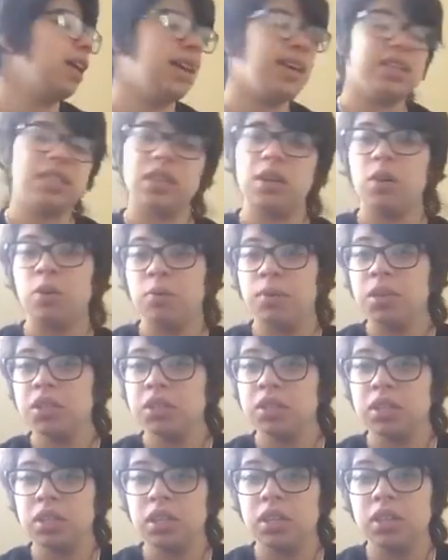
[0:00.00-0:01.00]
That's how
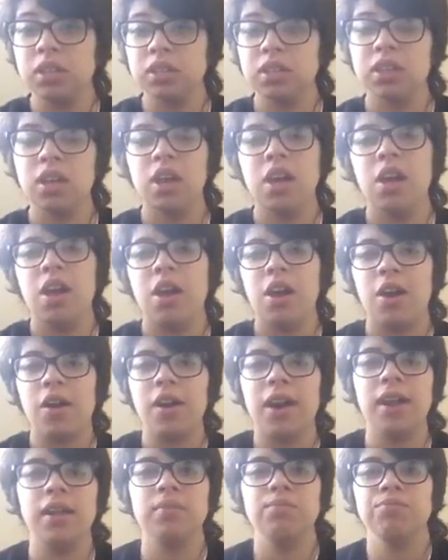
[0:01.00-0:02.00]
amazing it is.
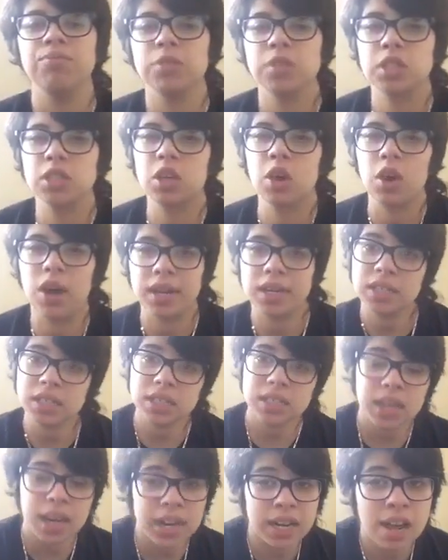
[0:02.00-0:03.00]
Alright, so I
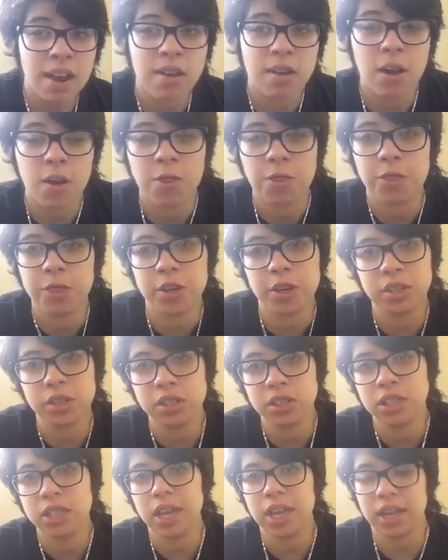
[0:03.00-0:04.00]
decided
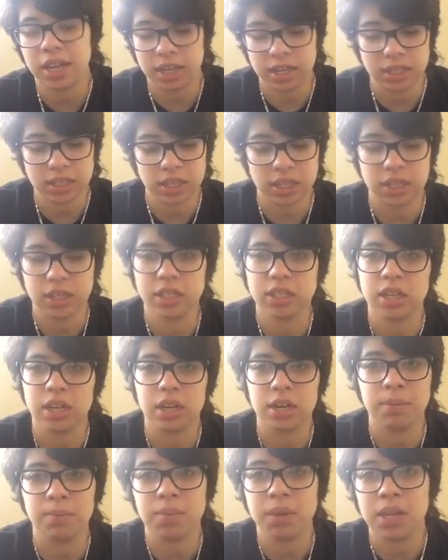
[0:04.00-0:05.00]
Thursdays is going
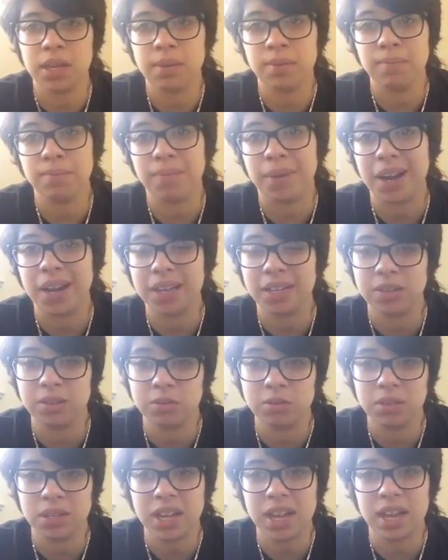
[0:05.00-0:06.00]
to be my
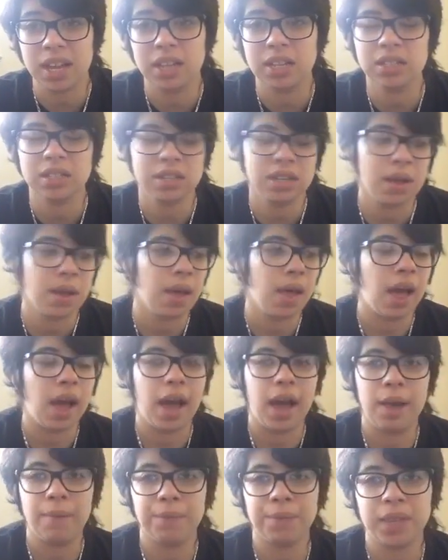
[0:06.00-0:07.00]
new days.
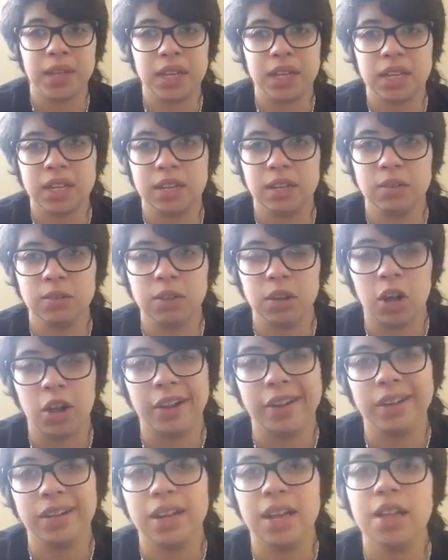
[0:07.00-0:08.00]
I'm thinking
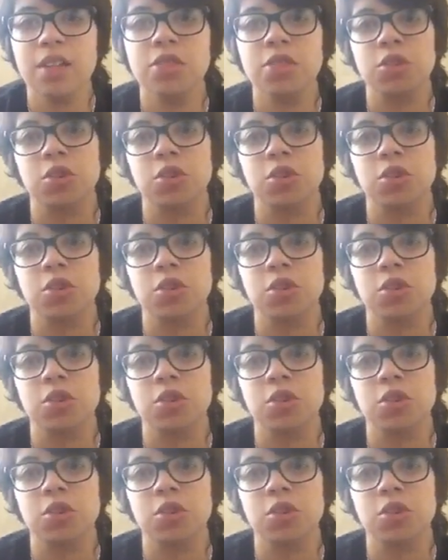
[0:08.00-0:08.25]
calling it